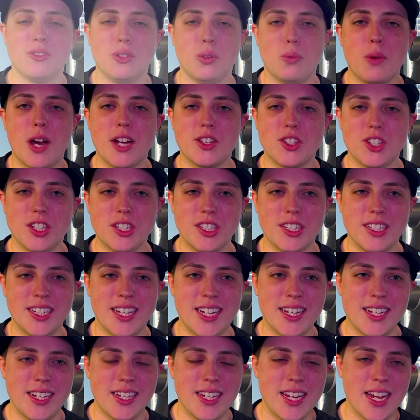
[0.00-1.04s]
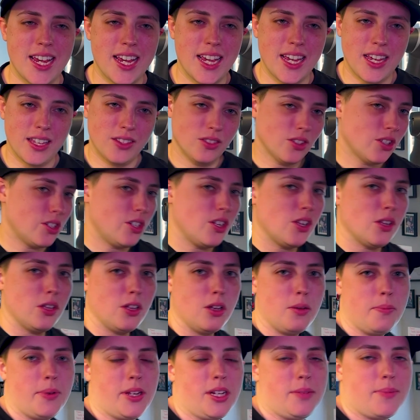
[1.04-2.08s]
watching today and learning a
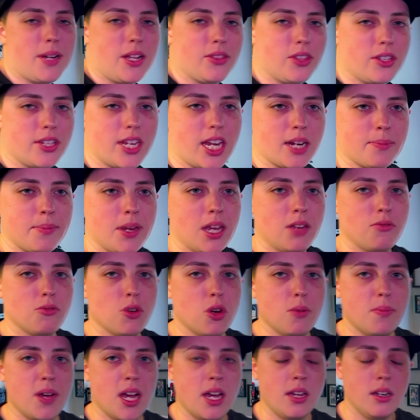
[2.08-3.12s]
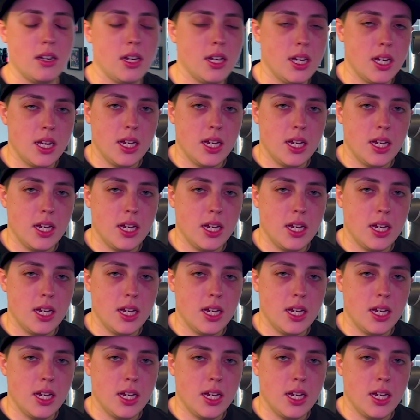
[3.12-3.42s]
little bit about the Techman robot.